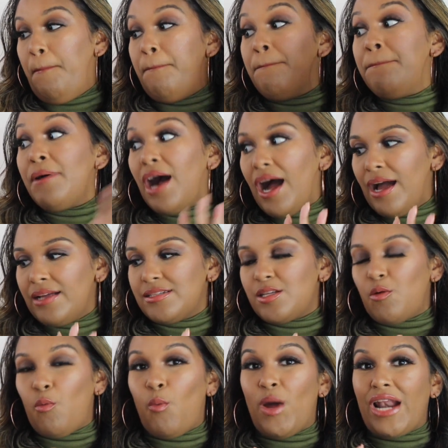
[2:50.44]
but
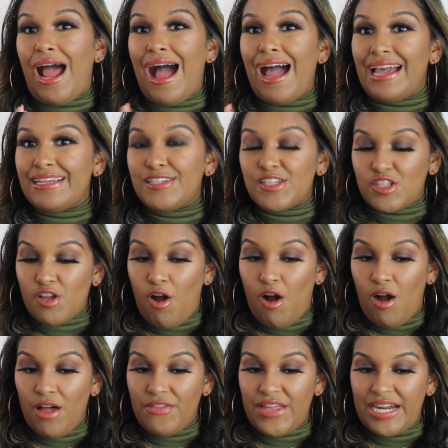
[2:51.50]
when I
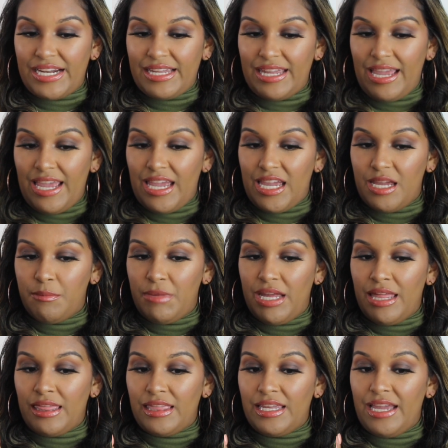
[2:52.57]
saw that it came
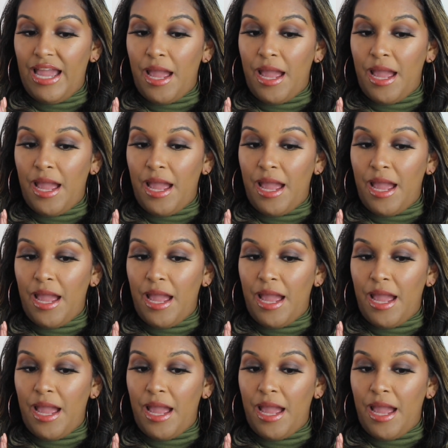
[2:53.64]
in the